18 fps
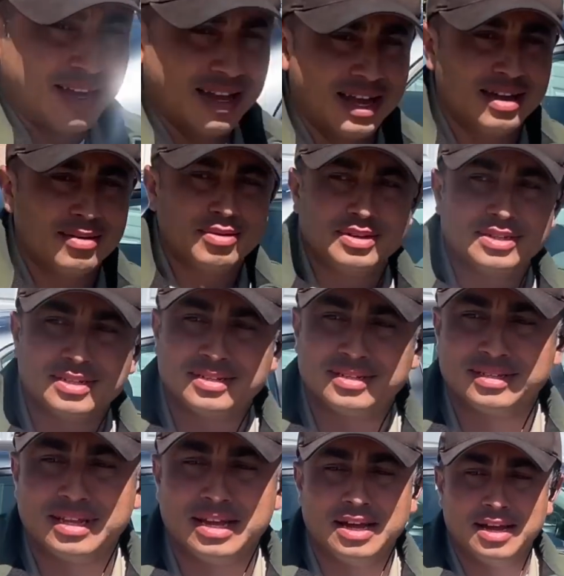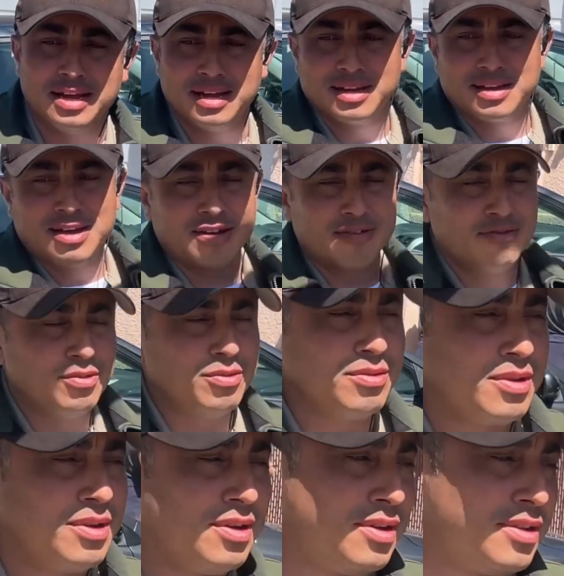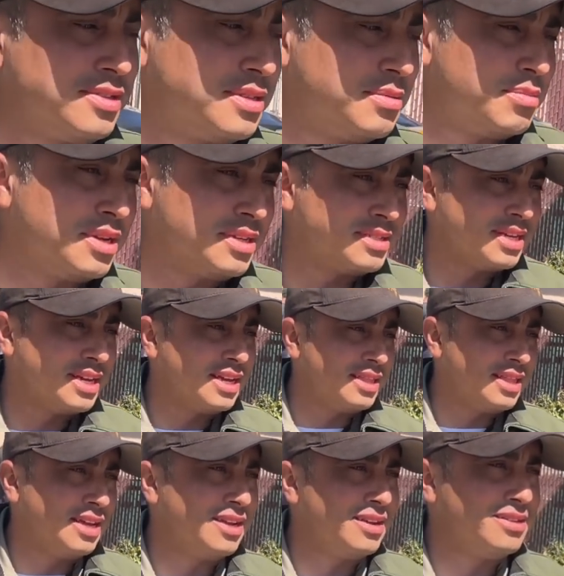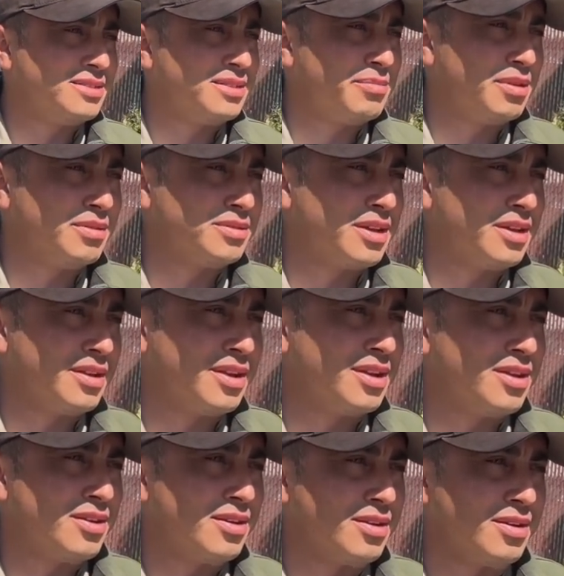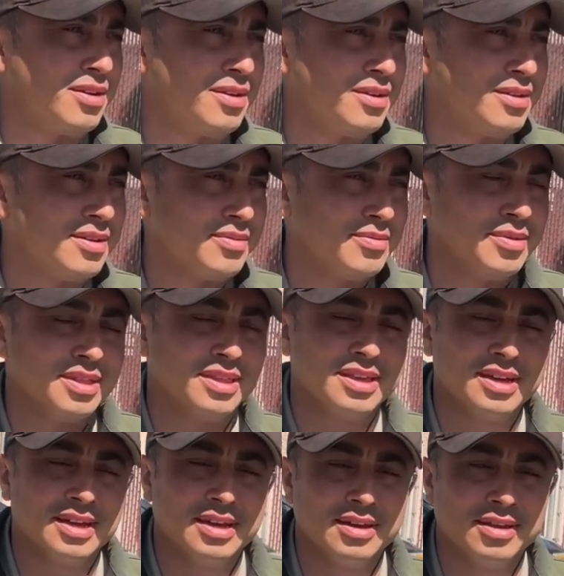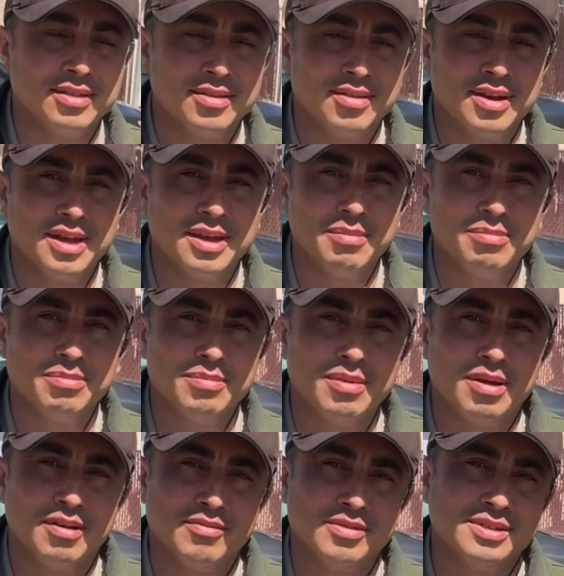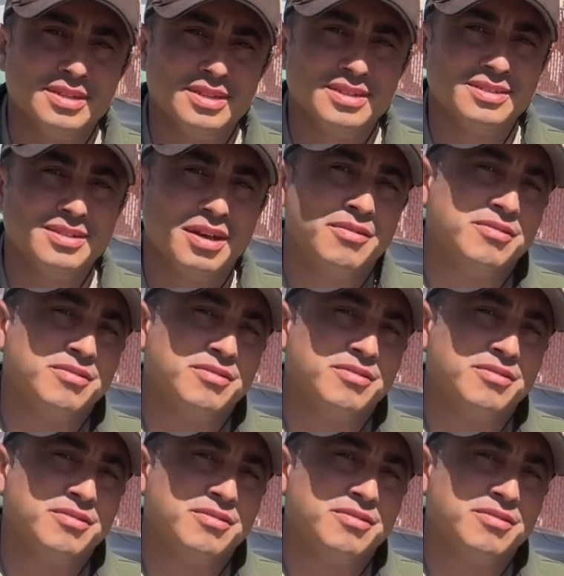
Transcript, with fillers: Hey, we just uh, got a phone call. Somebody said that somebody's out here with a gun on their hip. Obviously, oh.